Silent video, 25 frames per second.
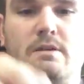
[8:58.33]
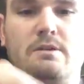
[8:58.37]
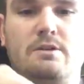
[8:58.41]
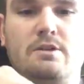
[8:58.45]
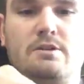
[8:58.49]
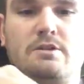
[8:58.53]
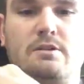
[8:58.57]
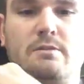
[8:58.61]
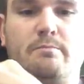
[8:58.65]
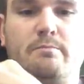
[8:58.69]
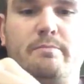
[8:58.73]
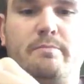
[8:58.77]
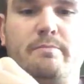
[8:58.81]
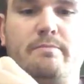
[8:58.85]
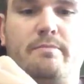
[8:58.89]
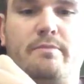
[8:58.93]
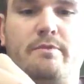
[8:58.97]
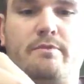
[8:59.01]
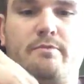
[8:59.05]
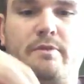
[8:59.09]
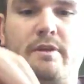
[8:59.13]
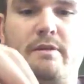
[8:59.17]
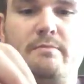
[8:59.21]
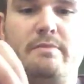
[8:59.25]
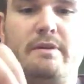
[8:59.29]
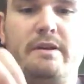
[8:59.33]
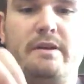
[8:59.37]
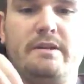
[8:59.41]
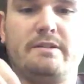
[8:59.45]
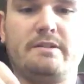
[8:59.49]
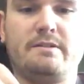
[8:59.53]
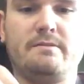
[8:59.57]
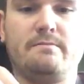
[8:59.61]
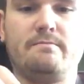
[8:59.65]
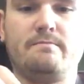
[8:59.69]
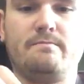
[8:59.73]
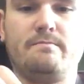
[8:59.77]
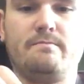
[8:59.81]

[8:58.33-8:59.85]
Just a thread base.